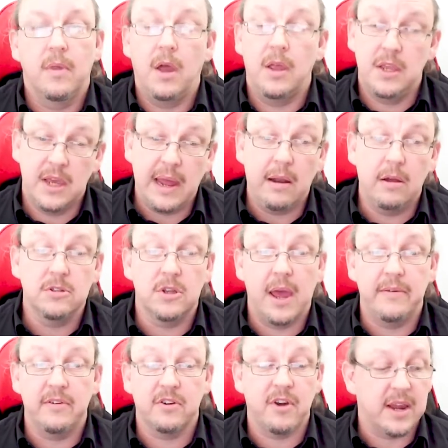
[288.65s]
You can also
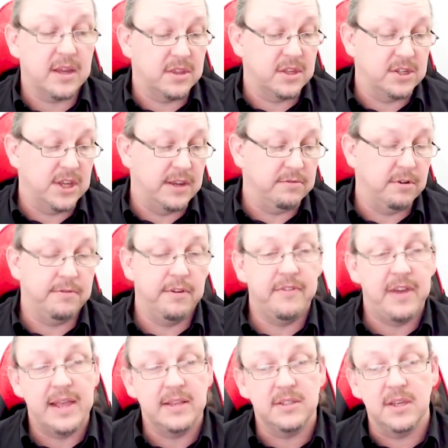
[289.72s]
have a crack at the Seaver if you
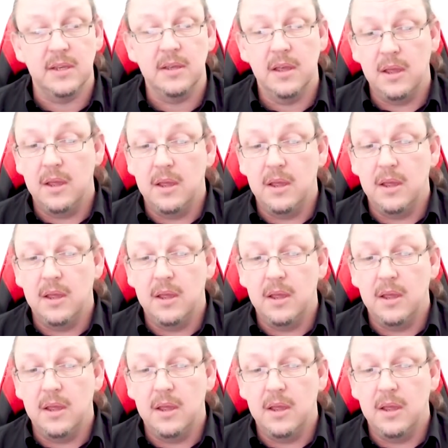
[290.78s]
fancy,